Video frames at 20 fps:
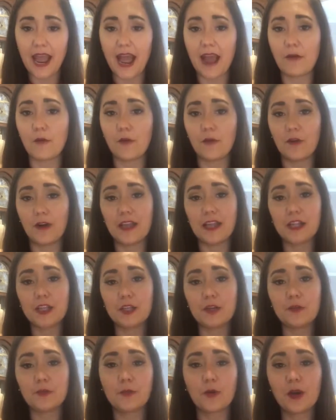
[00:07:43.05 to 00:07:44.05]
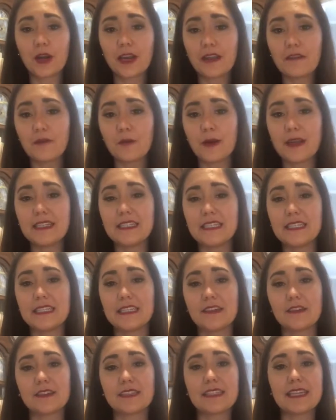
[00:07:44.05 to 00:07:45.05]
I will include more giveaway
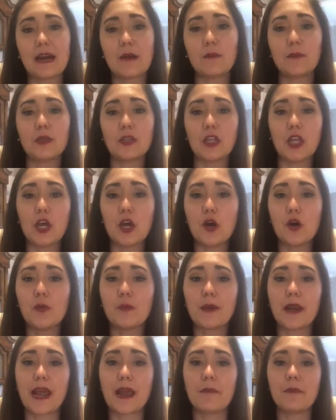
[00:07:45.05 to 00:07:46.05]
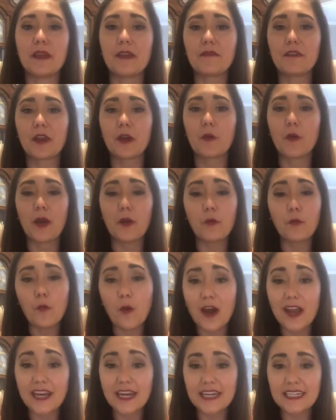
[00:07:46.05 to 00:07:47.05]
details down below, but I'm giving away
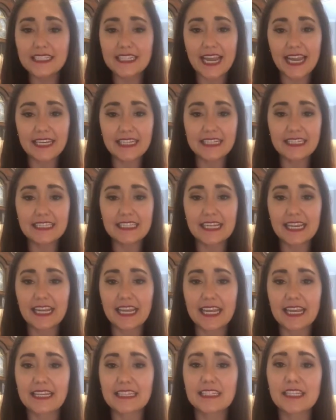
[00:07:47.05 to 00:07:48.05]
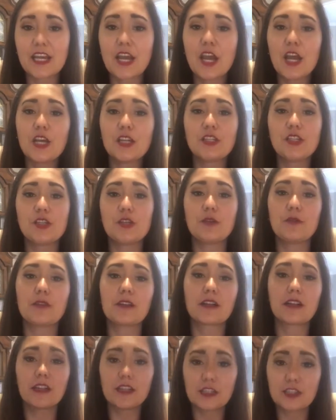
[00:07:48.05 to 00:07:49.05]
one attendee ticket to the
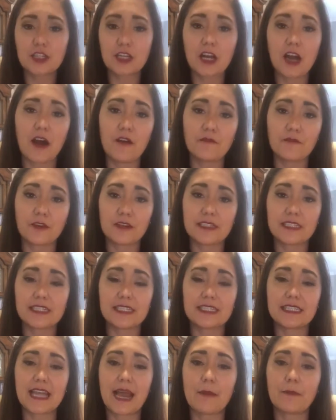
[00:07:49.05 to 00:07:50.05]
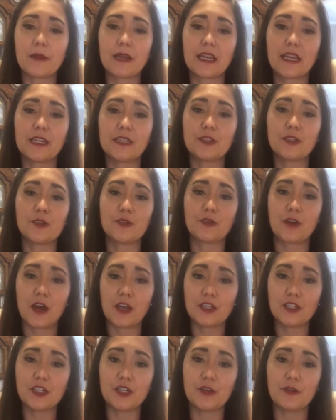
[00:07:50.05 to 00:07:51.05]
Collision Conference that's happening in
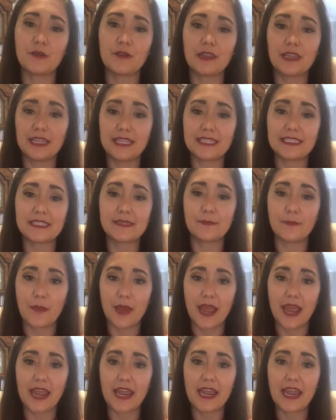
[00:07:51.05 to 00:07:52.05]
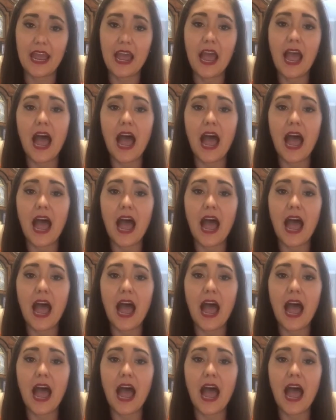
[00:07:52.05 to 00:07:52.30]
Toronto this May.